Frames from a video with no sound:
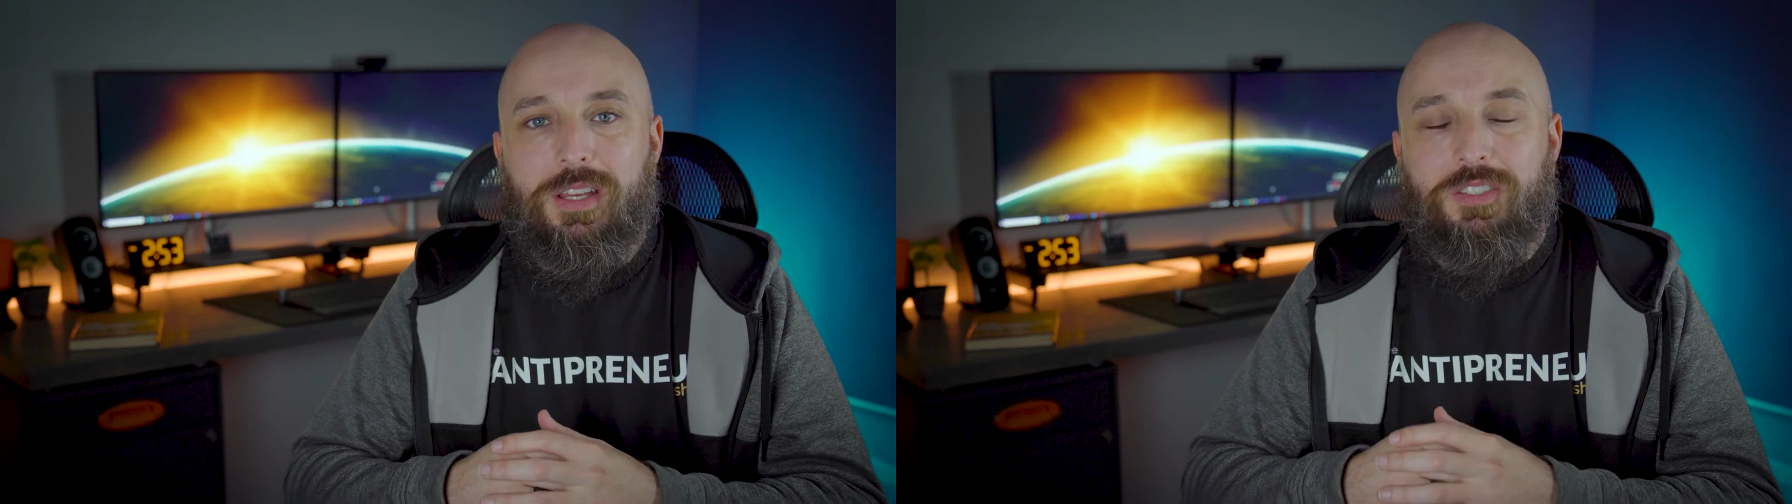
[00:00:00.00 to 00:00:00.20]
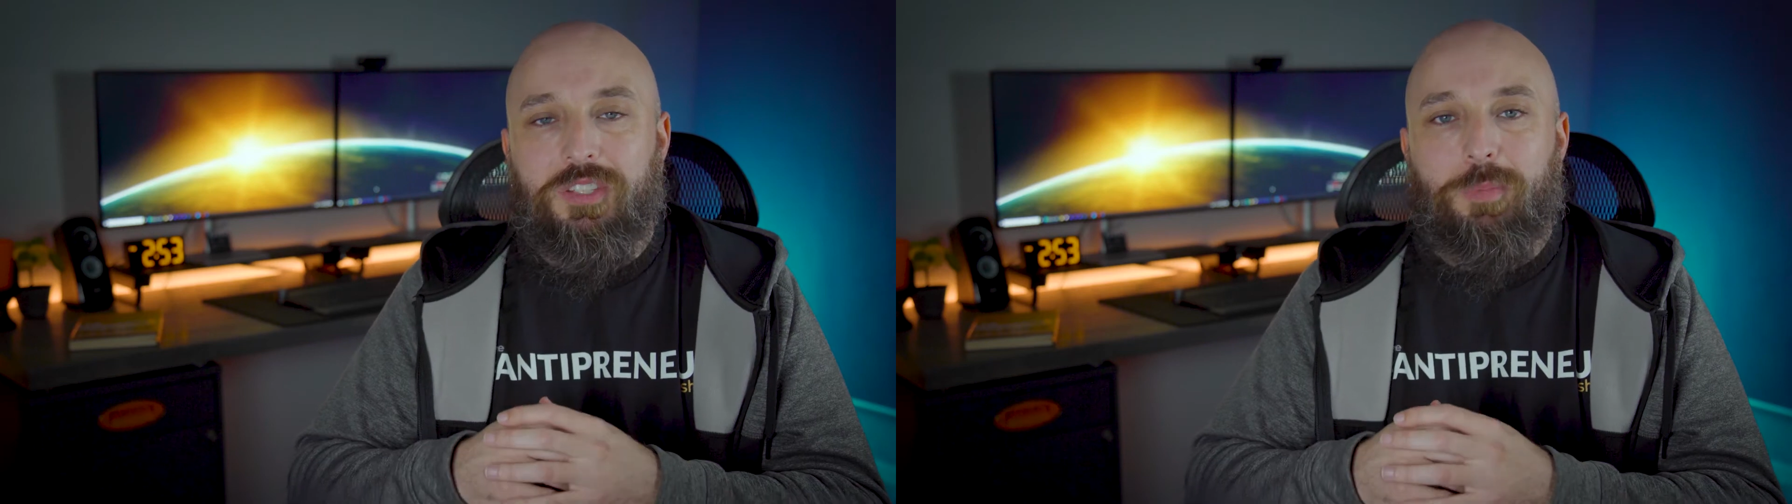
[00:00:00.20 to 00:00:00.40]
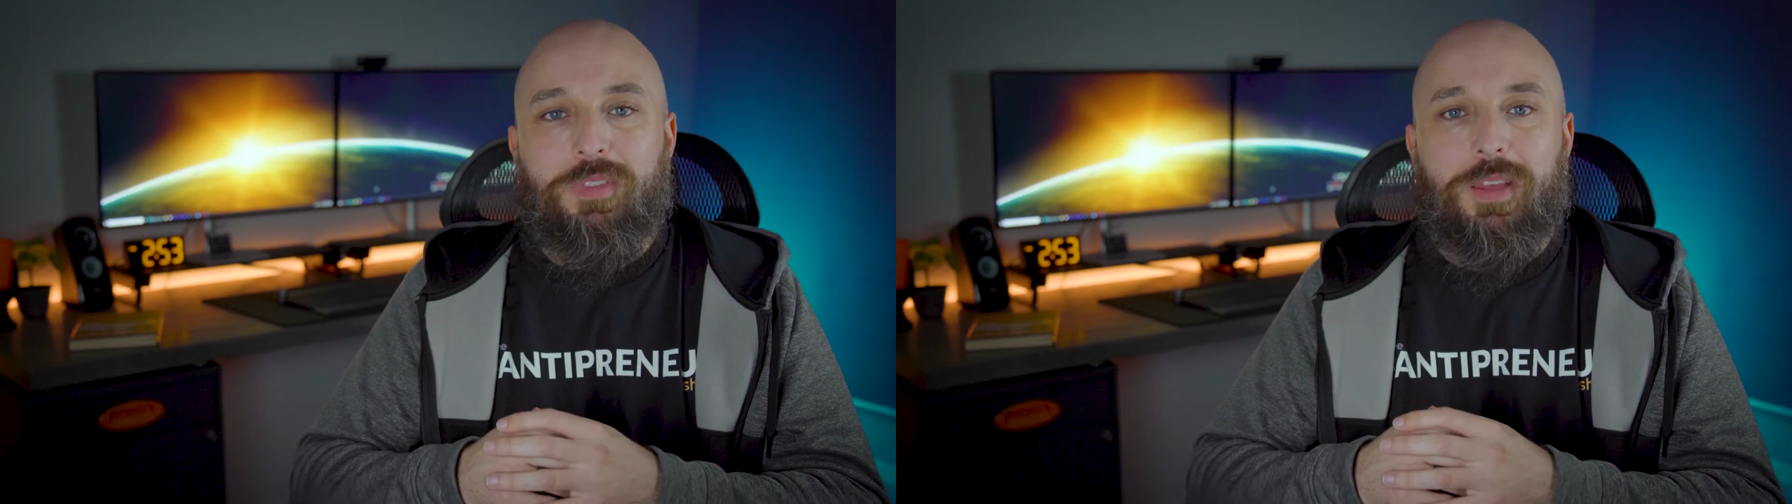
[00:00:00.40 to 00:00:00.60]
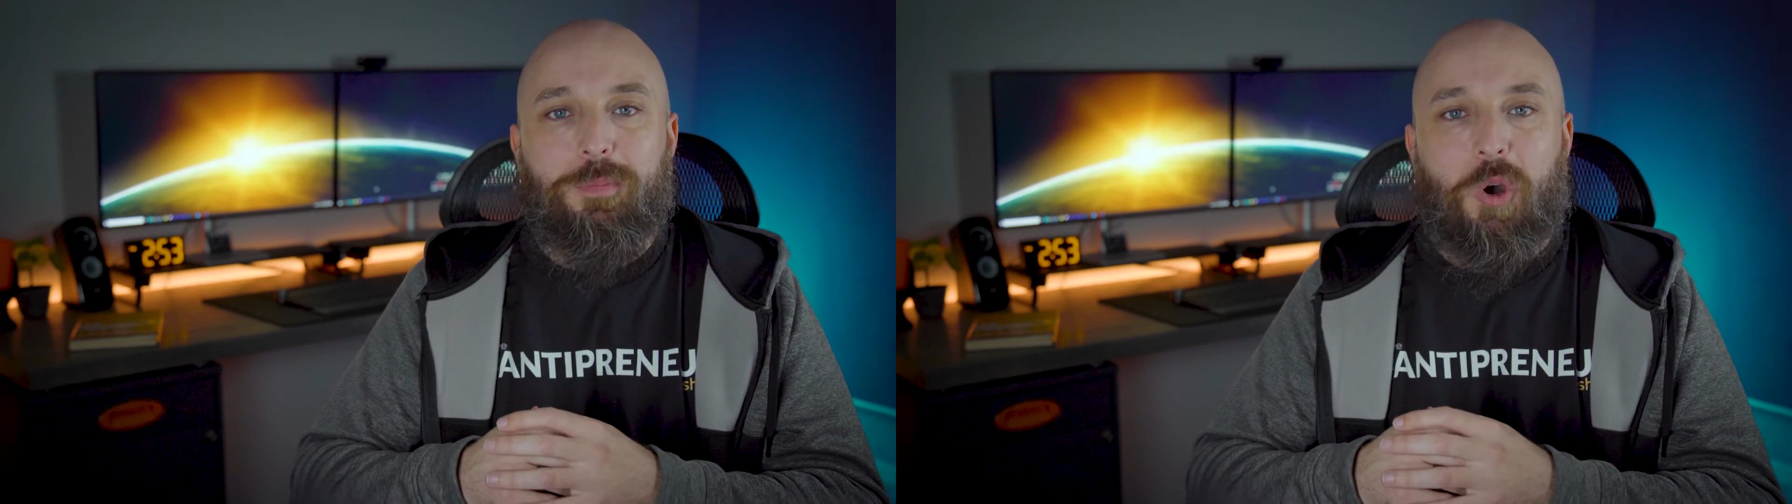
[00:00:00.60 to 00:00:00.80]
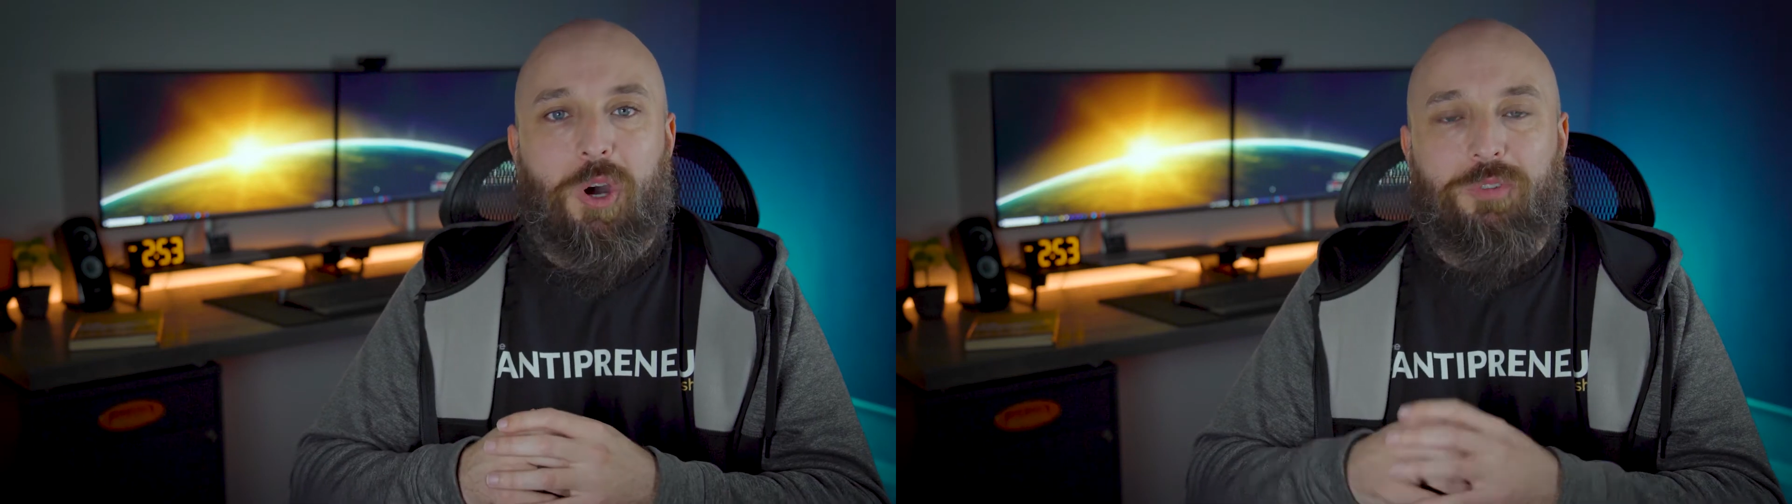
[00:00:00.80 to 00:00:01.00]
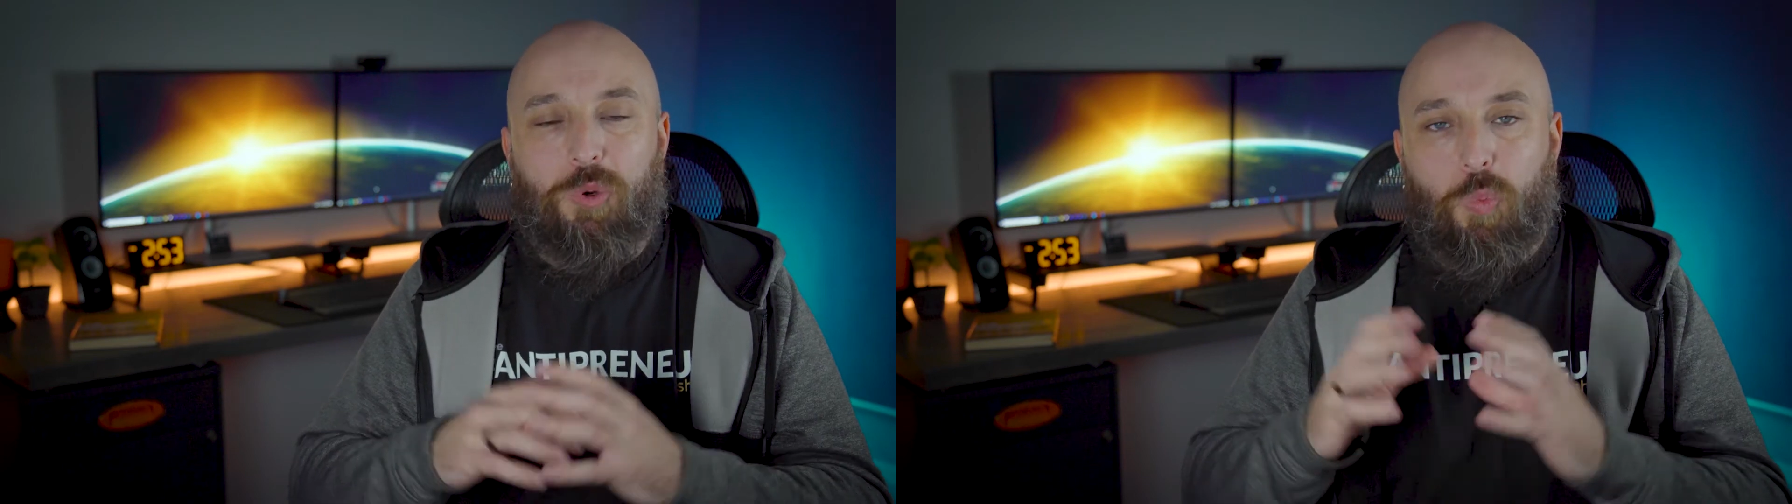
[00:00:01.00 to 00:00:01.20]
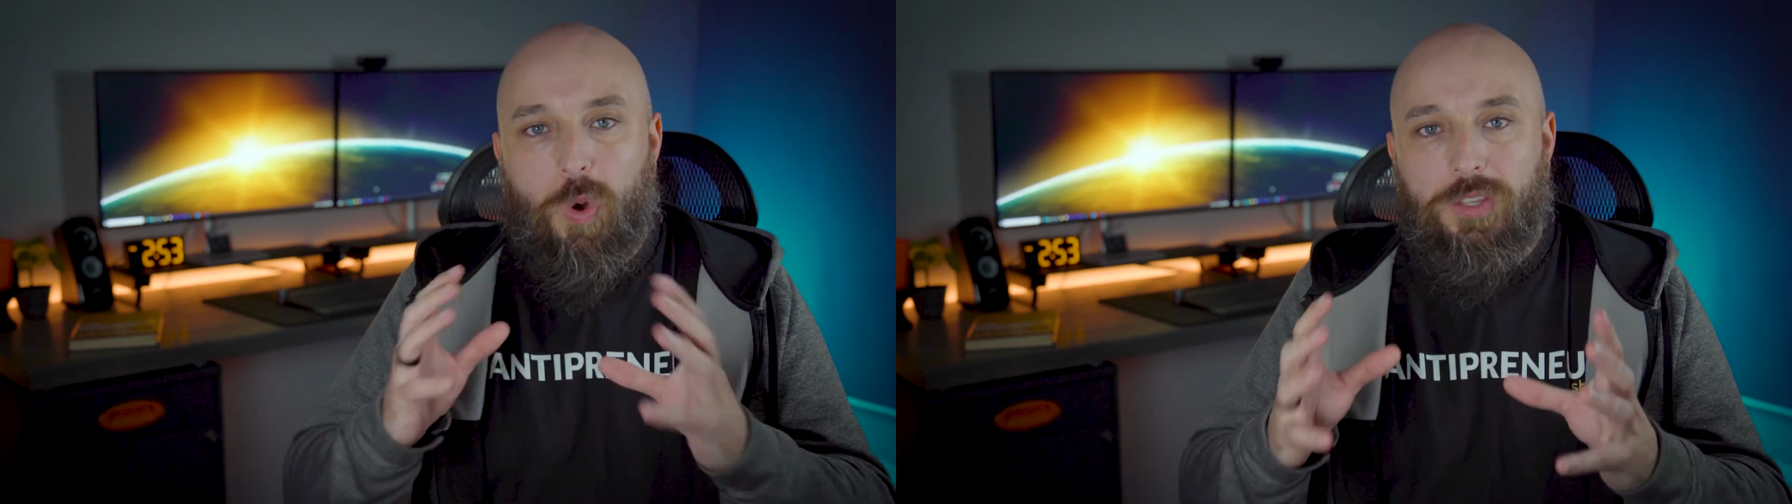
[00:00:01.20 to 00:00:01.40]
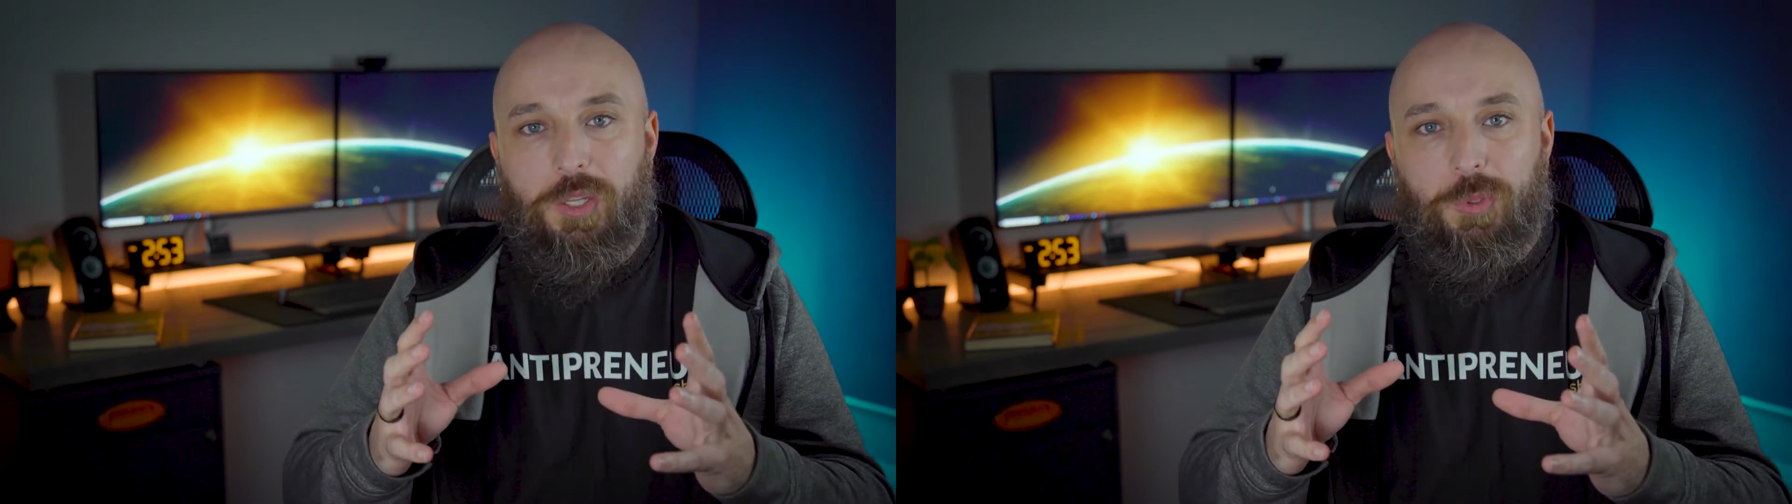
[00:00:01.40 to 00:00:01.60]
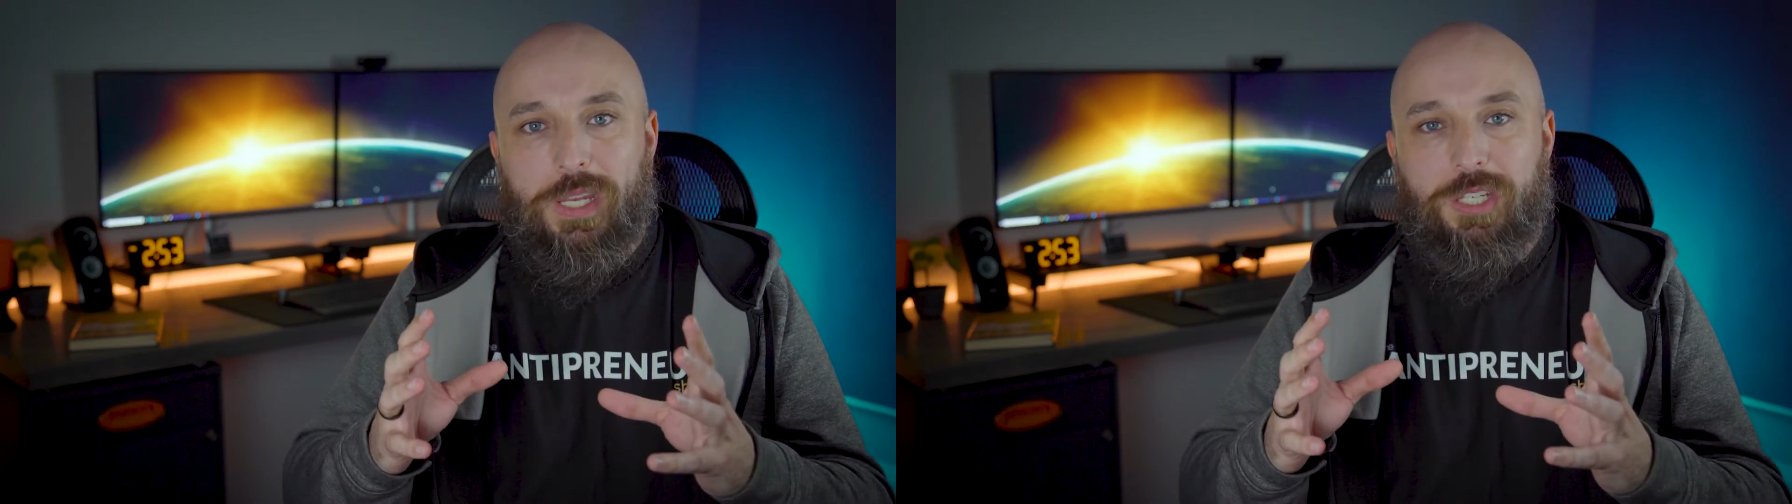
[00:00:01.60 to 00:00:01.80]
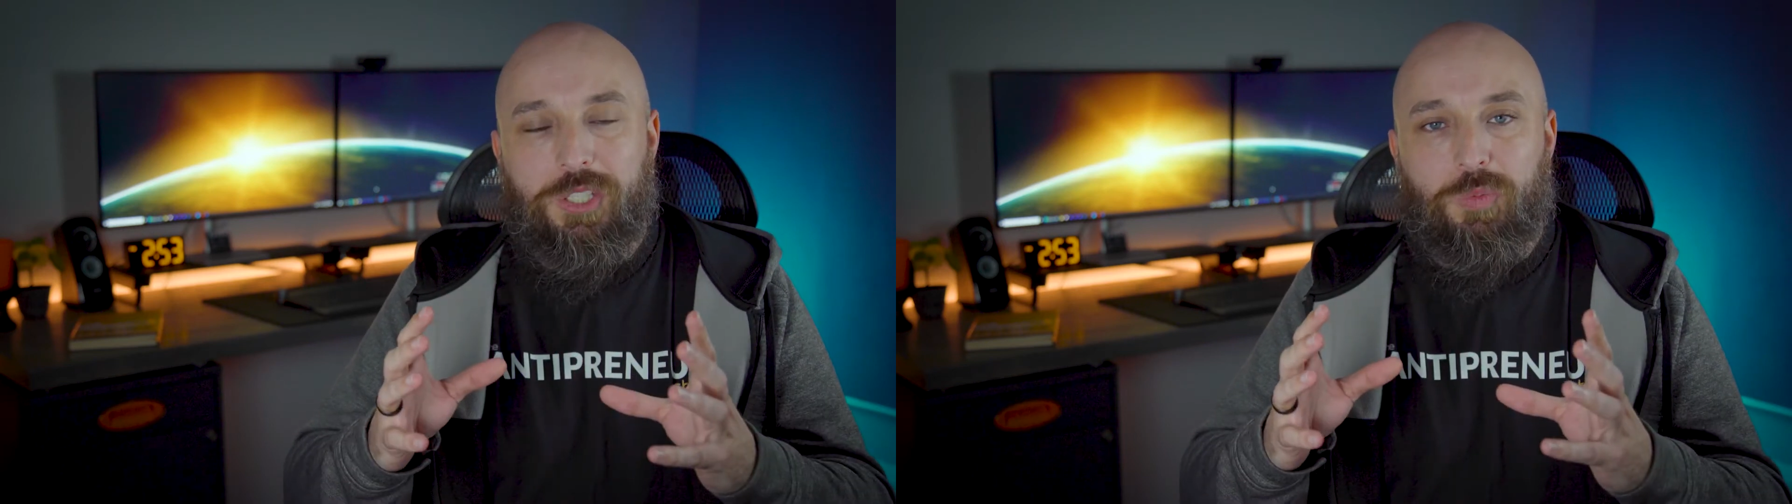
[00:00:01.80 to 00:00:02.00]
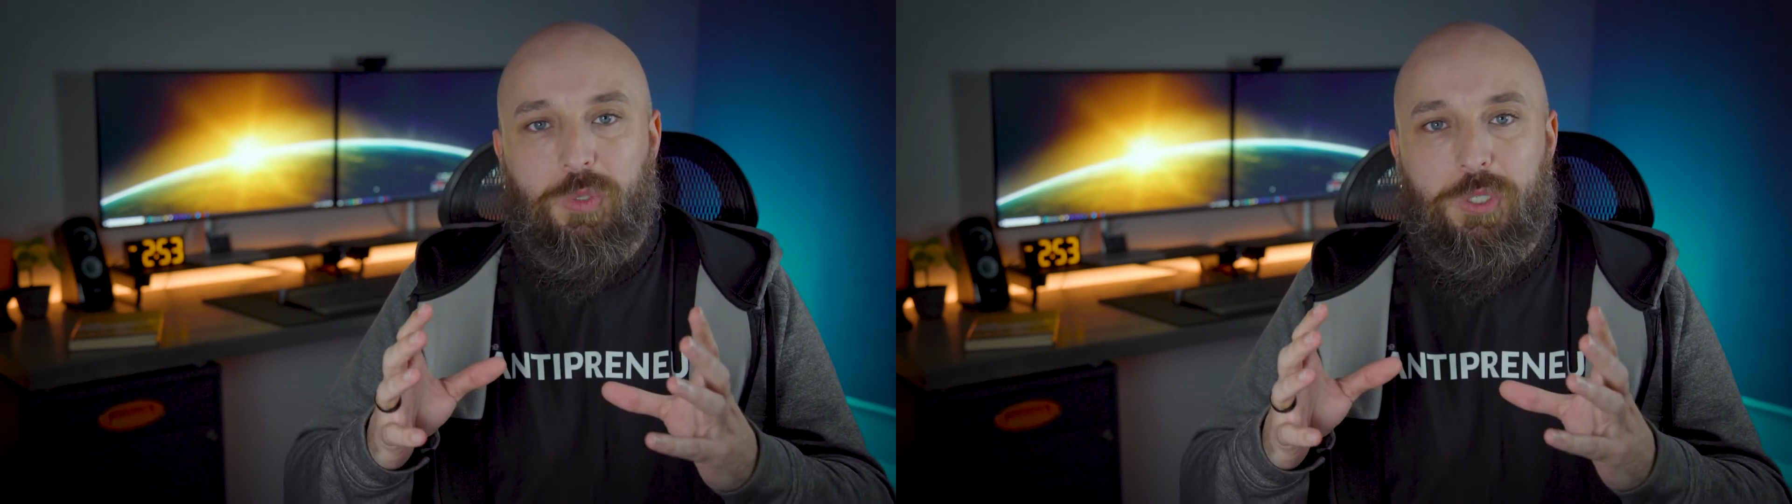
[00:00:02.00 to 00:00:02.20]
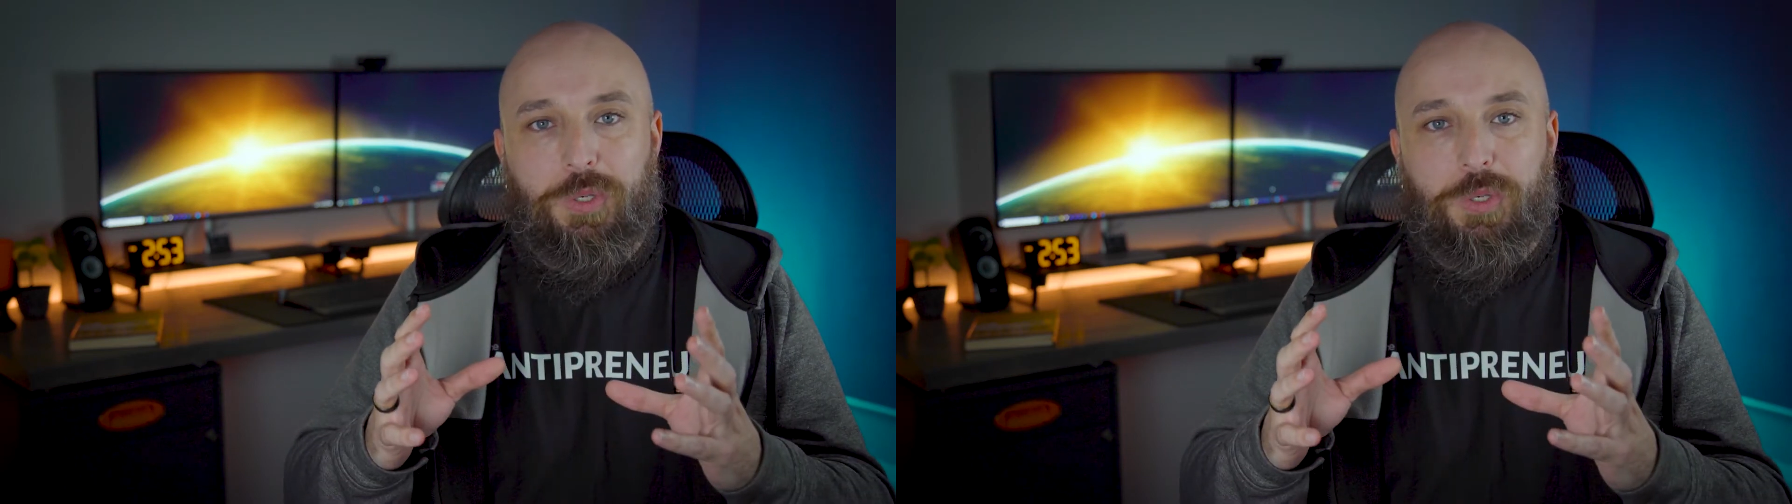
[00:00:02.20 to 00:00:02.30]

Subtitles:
Some of them offer one location where